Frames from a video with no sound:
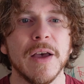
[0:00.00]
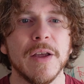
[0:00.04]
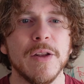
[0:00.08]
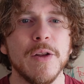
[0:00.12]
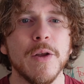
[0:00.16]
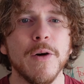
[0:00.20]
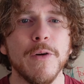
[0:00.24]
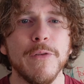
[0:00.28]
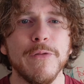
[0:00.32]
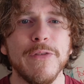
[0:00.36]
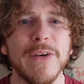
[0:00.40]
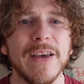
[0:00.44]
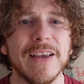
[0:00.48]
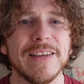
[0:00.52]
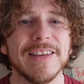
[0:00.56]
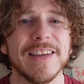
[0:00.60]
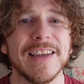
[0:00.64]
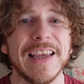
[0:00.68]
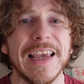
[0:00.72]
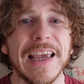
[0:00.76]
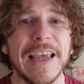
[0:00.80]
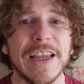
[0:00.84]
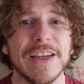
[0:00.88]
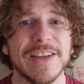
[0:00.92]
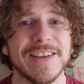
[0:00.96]
Not
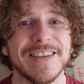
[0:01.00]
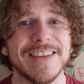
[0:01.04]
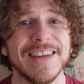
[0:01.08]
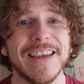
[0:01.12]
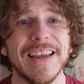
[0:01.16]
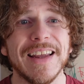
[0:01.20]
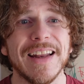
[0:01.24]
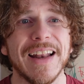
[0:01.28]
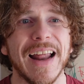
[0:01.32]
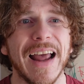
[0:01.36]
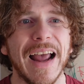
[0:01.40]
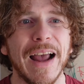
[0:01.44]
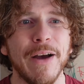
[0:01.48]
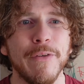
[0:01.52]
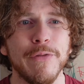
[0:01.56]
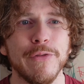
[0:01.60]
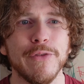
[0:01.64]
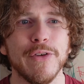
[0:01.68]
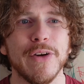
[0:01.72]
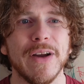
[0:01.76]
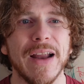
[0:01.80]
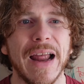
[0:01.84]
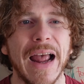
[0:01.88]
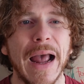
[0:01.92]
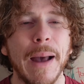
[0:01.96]
fixing each sin
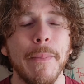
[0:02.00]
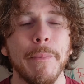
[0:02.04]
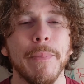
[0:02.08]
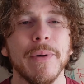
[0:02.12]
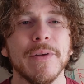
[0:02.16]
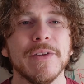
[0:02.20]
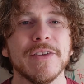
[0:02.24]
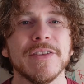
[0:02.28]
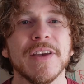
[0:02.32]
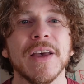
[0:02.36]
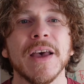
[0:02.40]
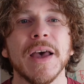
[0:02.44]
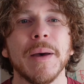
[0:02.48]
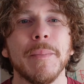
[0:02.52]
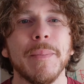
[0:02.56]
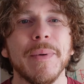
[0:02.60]
after it happens,